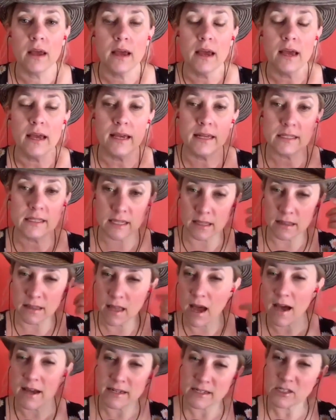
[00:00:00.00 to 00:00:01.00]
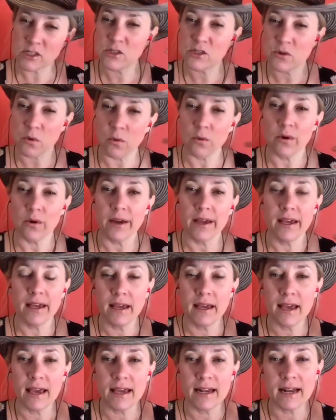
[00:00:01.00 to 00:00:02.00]
It's a lot of
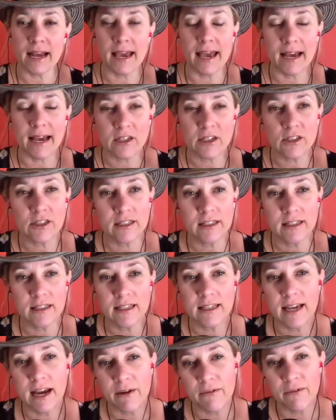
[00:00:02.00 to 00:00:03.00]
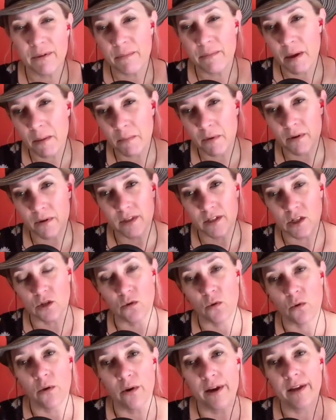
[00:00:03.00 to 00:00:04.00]
story, and I actually think I remember the
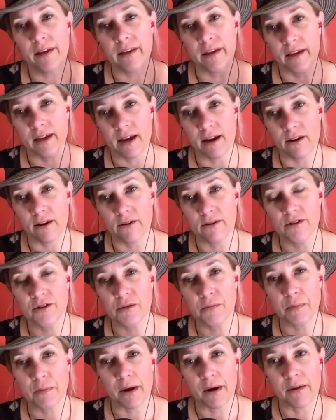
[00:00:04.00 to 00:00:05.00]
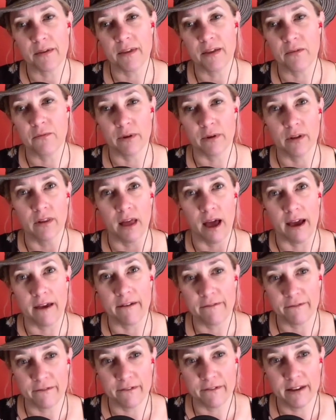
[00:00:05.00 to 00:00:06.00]
story and the characters better than real
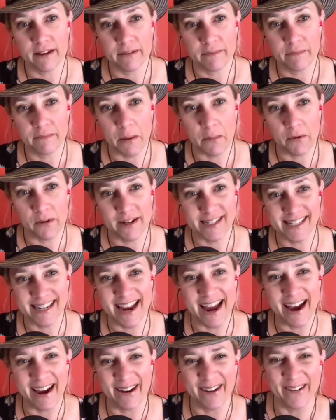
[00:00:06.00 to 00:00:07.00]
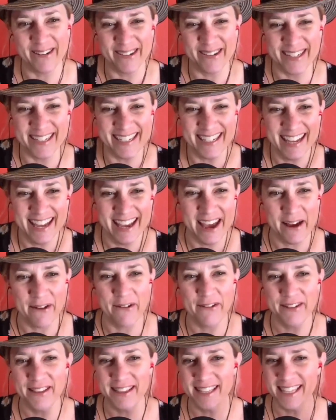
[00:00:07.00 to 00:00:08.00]
life memories now.
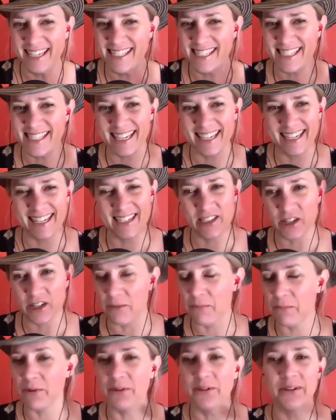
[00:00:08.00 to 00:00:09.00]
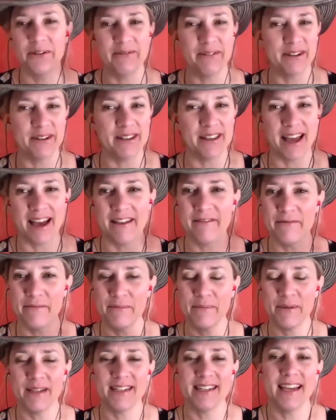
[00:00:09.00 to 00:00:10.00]
Everything's getting jumbled in real life,
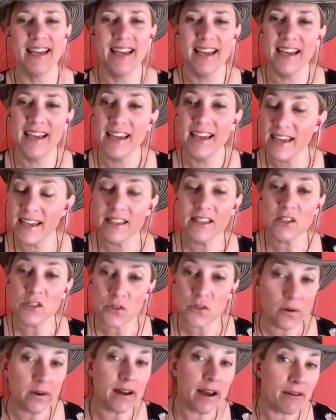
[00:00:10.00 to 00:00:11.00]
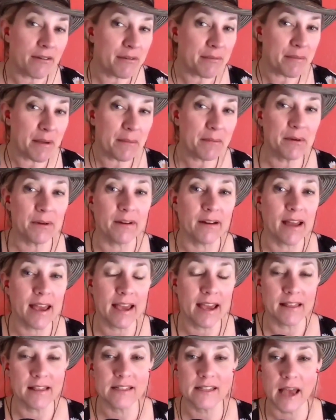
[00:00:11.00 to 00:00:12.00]
but in the story I remember,
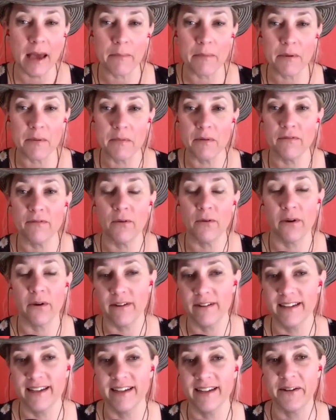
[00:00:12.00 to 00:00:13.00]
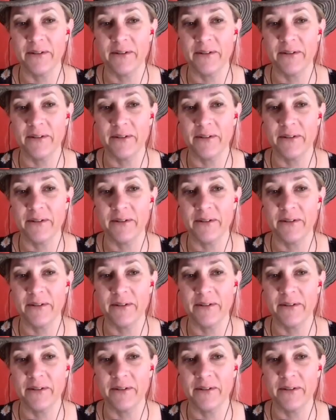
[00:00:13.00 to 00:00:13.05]
hey, this happened before, you know.